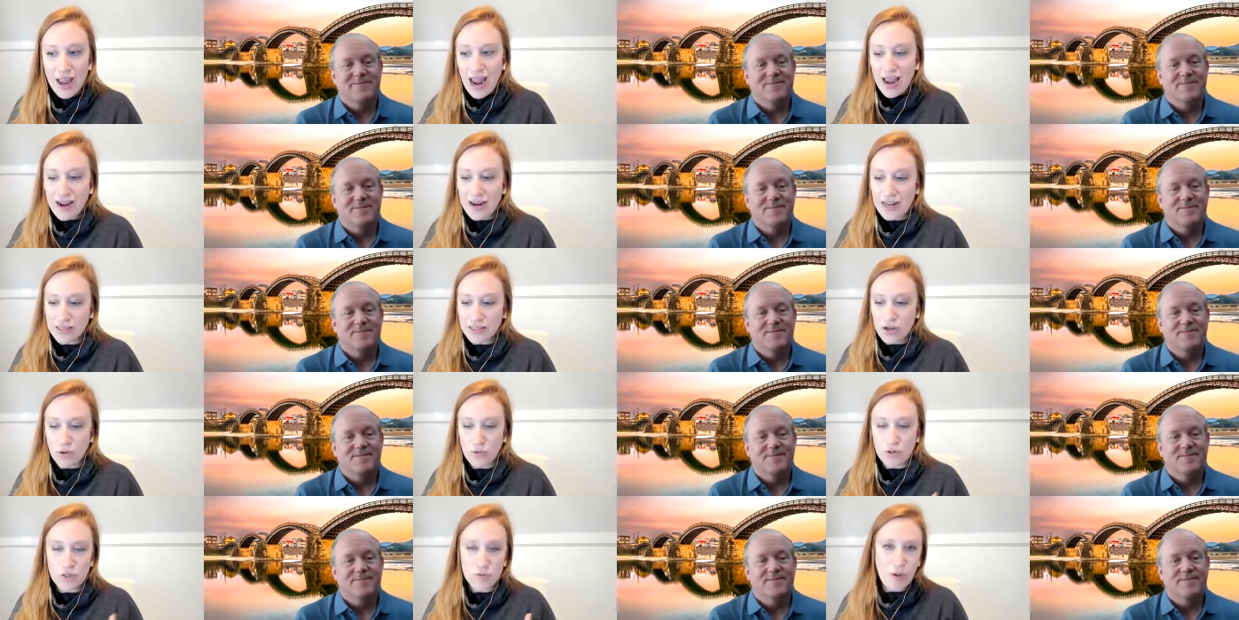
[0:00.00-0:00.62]
Speaker 1: And
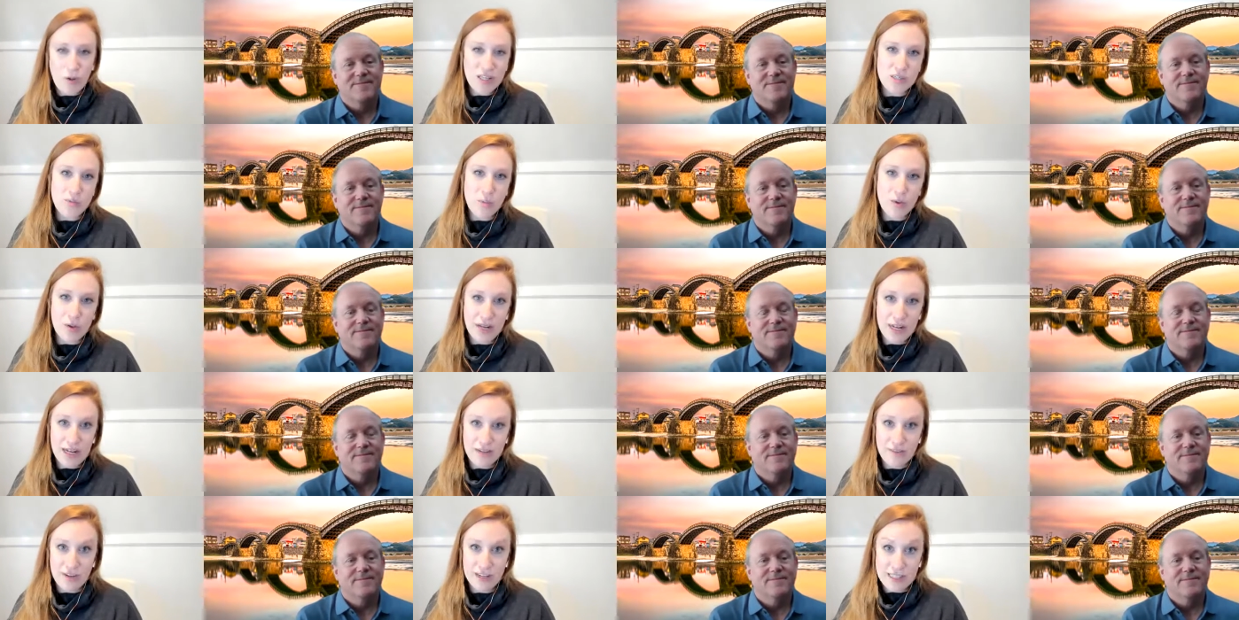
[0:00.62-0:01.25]
it's our
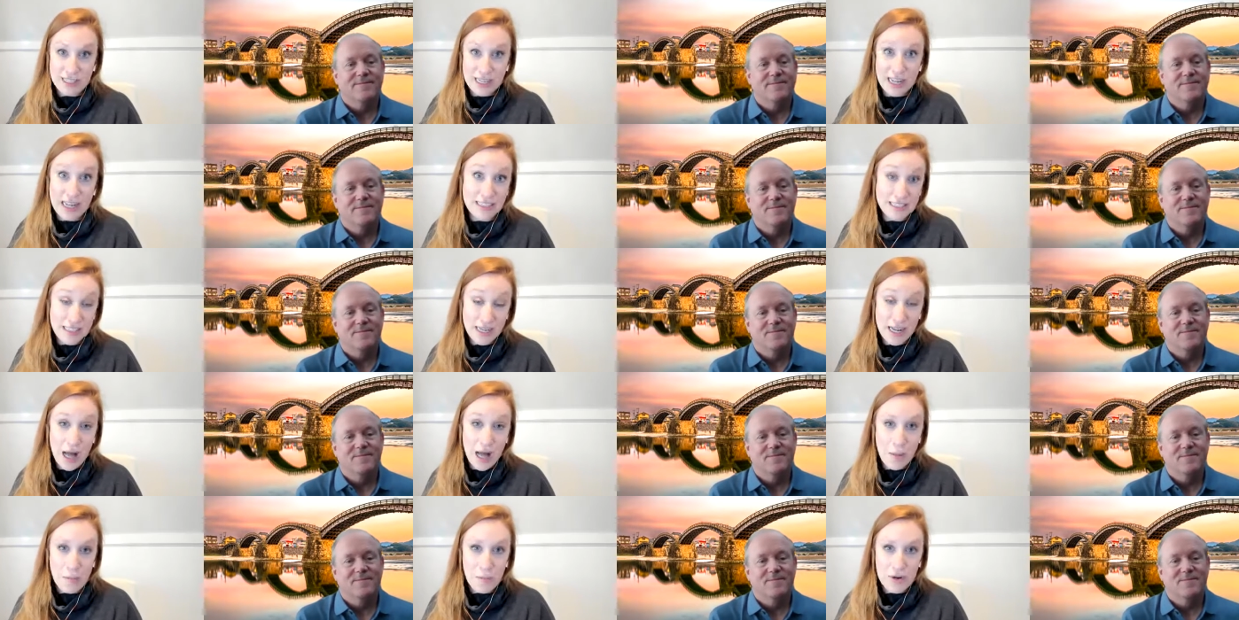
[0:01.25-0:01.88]
responsibility as, as
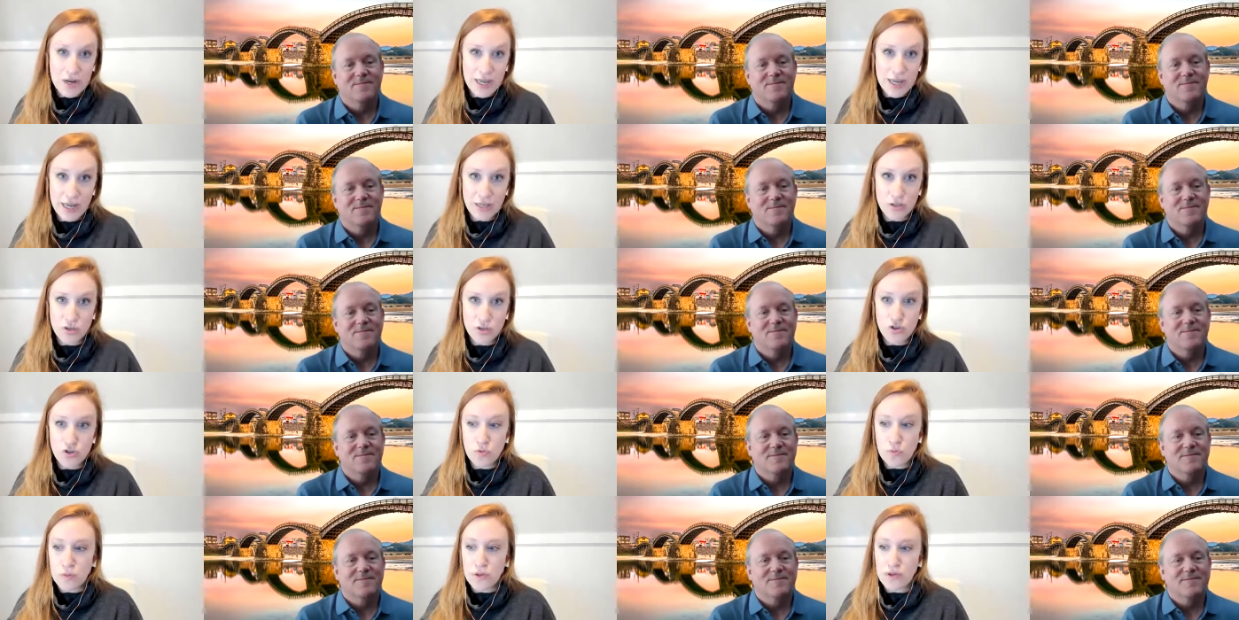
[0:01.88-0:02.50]
a
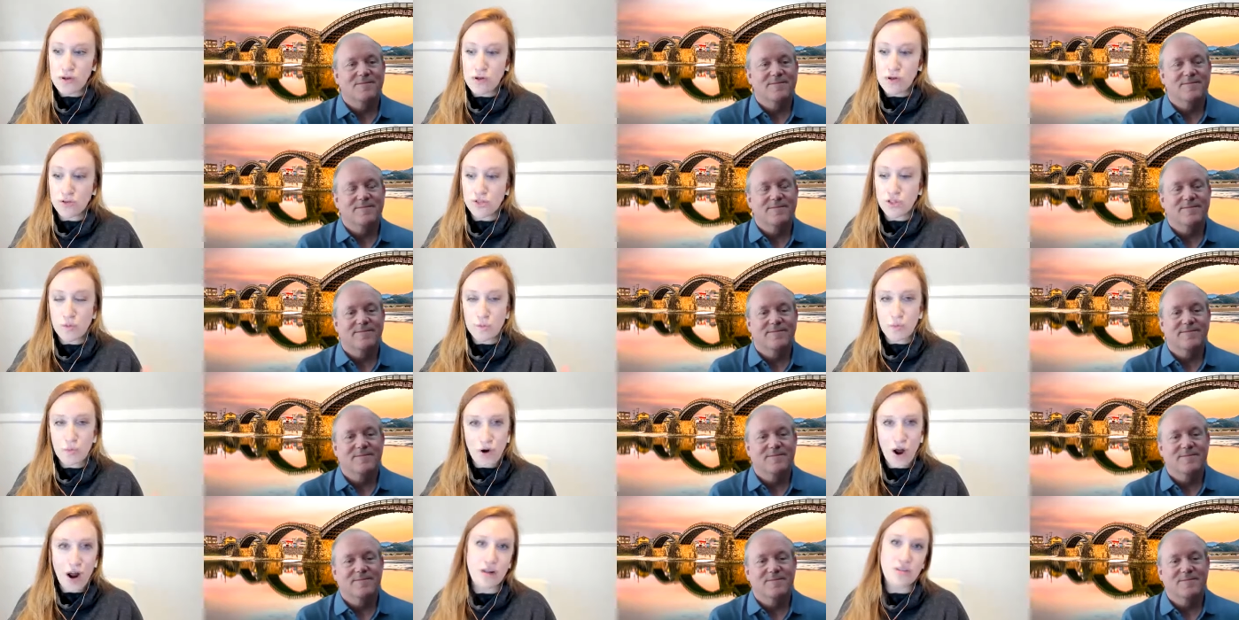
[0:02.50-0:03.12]
company to build
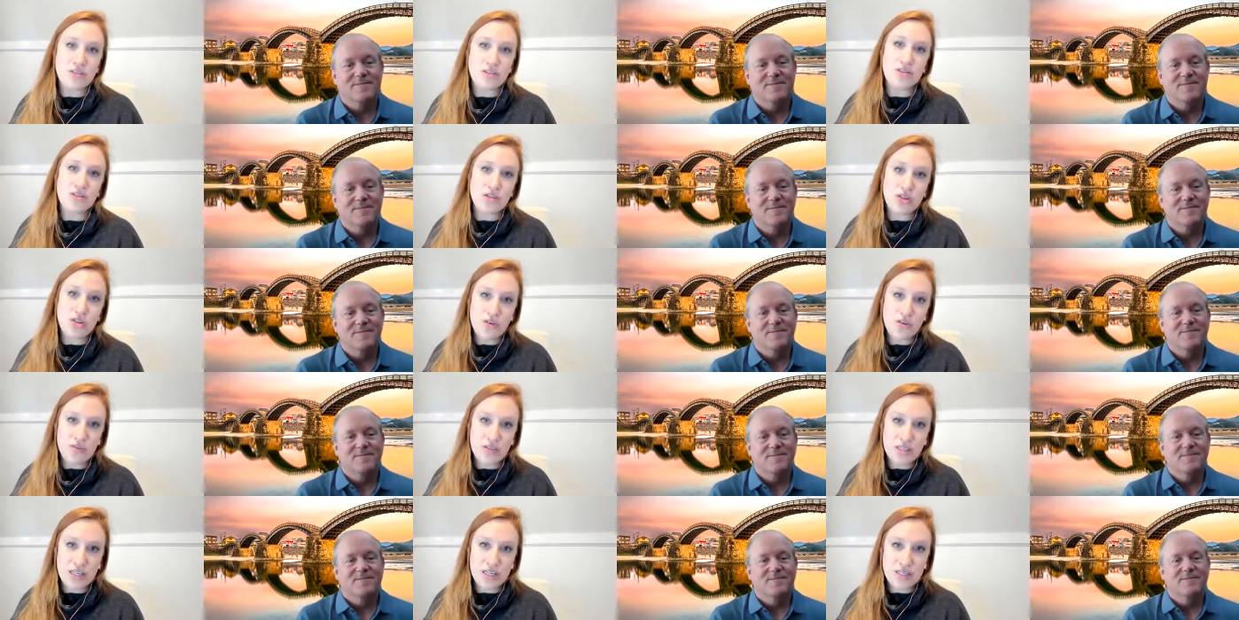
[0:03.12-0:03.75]
the products and
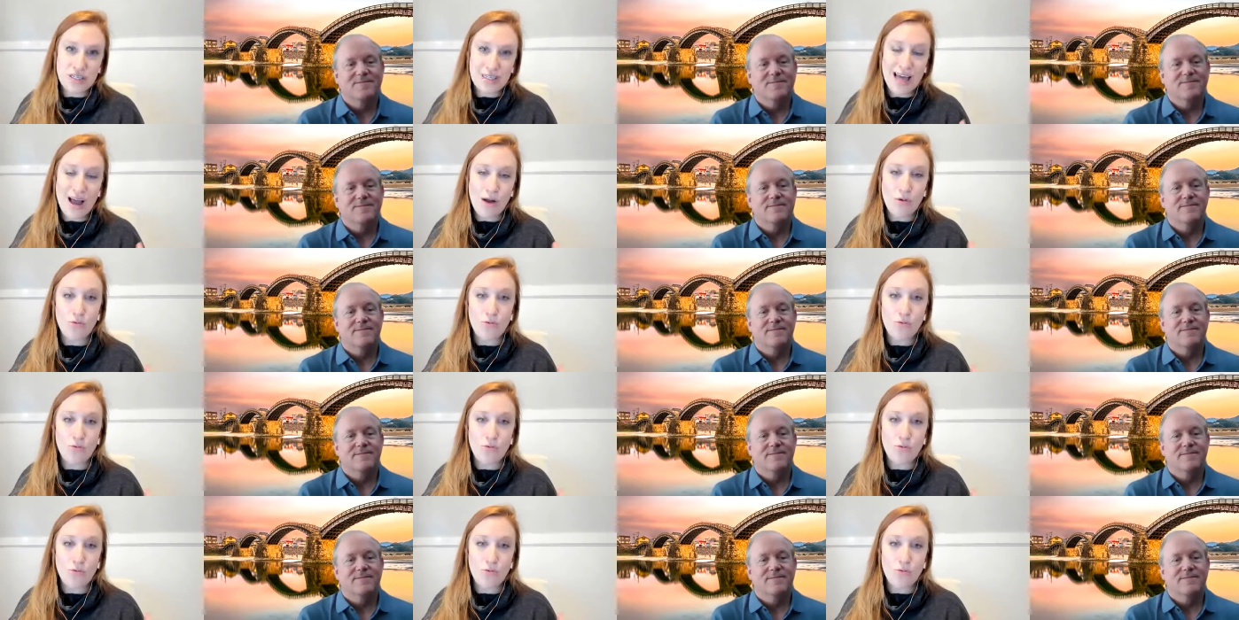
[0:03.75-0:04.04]
services that